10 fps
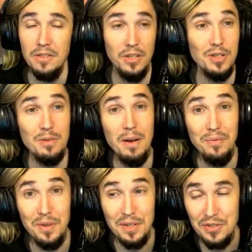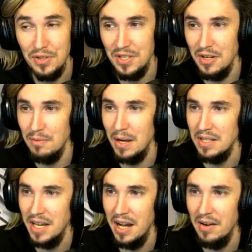So those are my villagers here in my
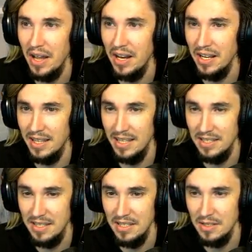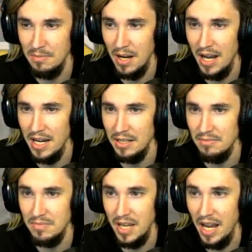town, and this is my
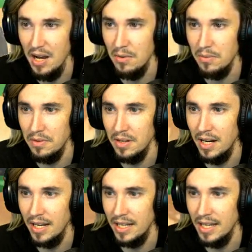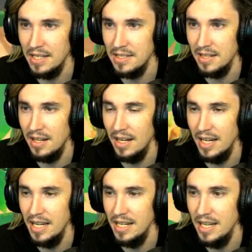town, I guess. Uh,
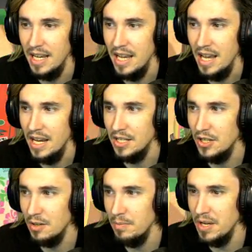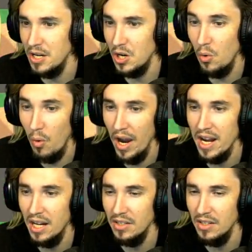it, it took me quite
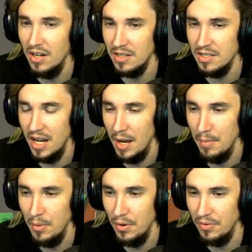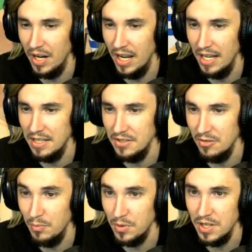a long time. Oh, I forgot I had the
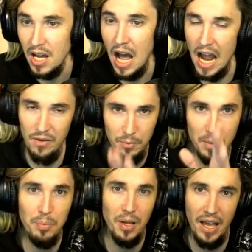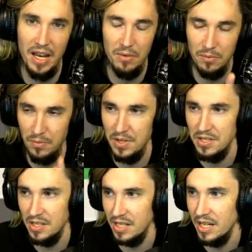surfboards. I haven't been playing
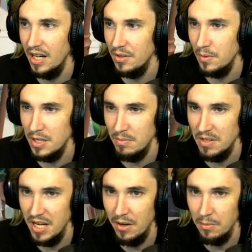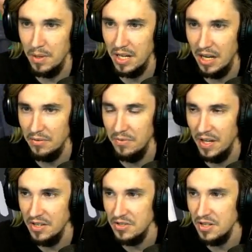recently, otherwise my town would be kind of
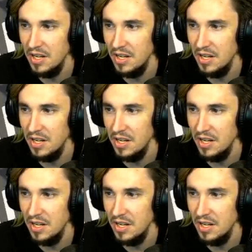finished.